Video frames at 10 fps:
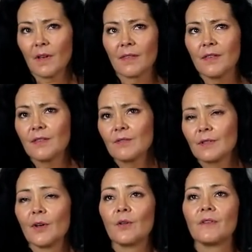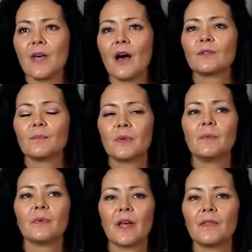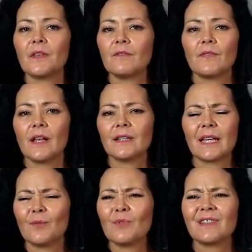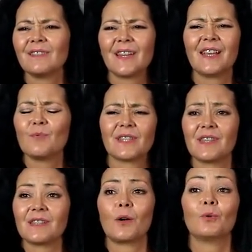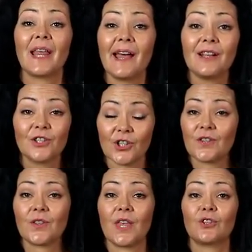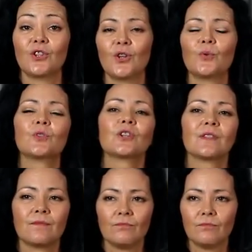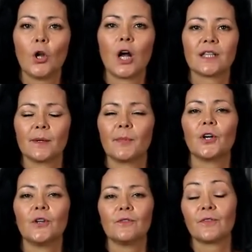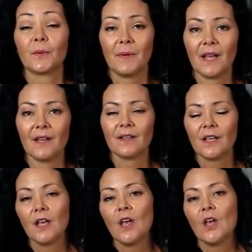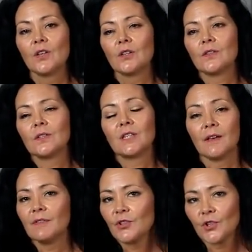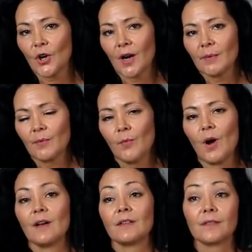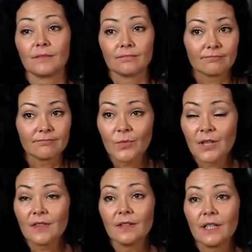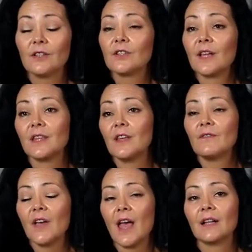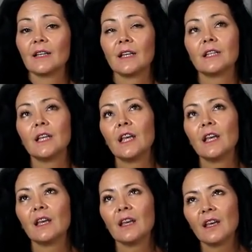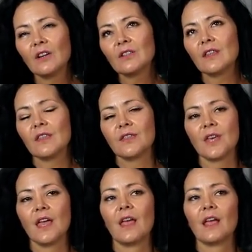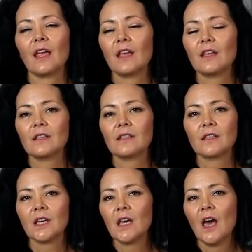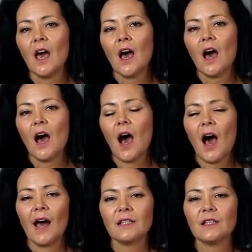I think there was about 1,000 people at the event. Like, it wasn't like it was this outlandish thing to do. It was just not typical for me. David Sharp was one of the leaders at the event. And here's the thing is, I